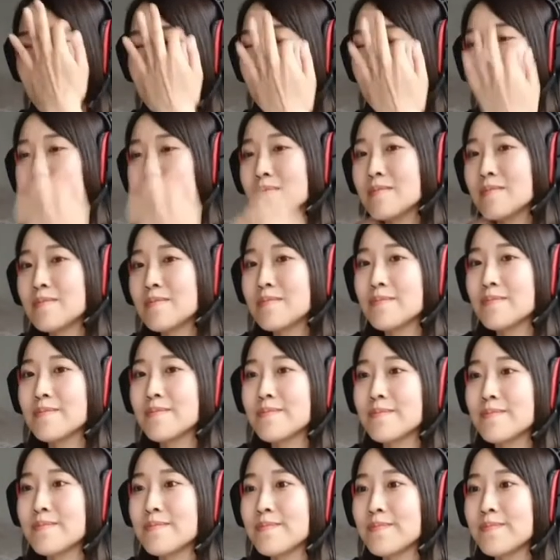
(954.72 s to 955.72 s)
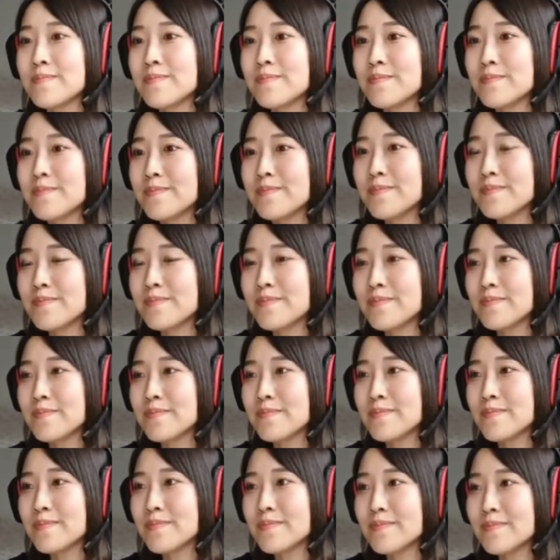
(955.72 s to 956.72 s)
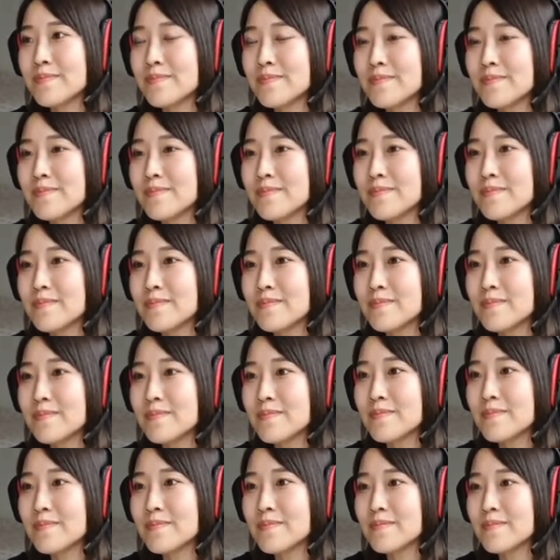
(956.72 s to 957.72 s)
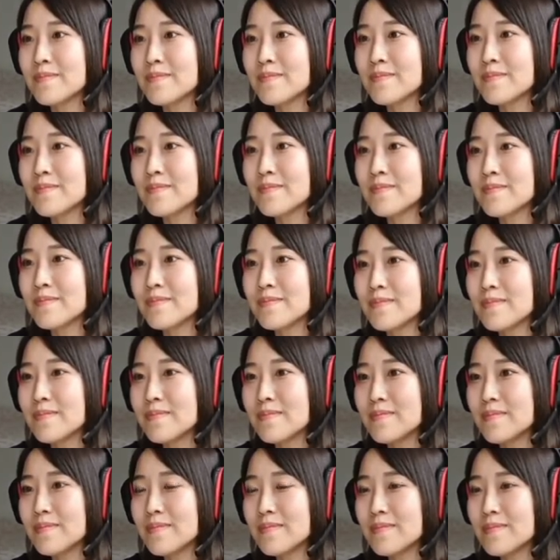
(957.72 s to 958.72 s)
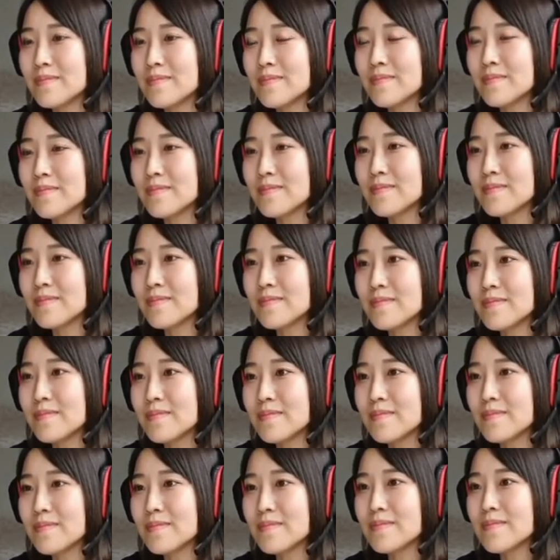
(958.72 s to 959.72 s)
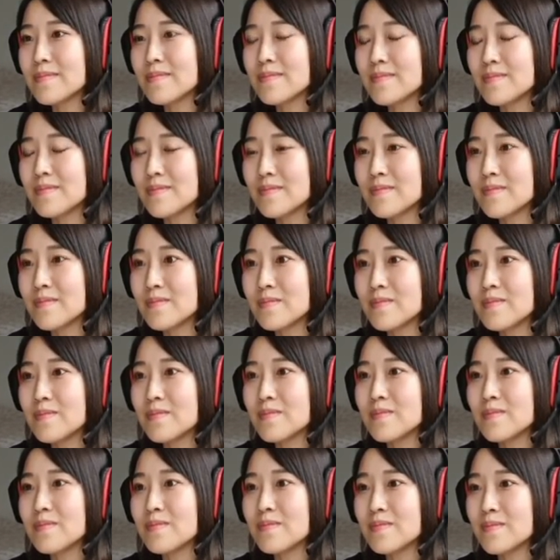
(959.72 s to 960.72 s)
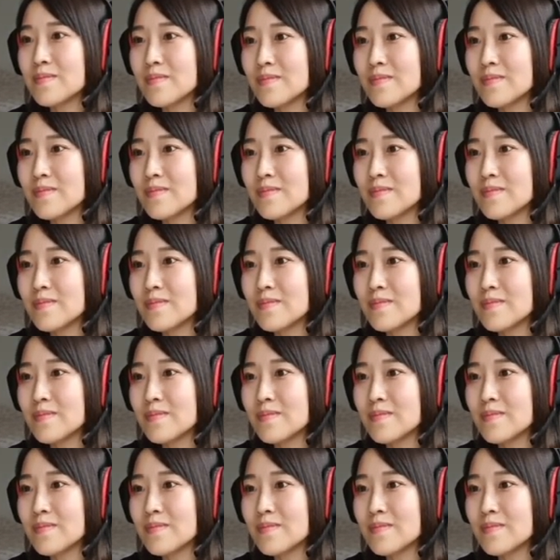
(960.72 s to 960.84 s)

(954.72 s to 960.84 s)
This person isn't speaking.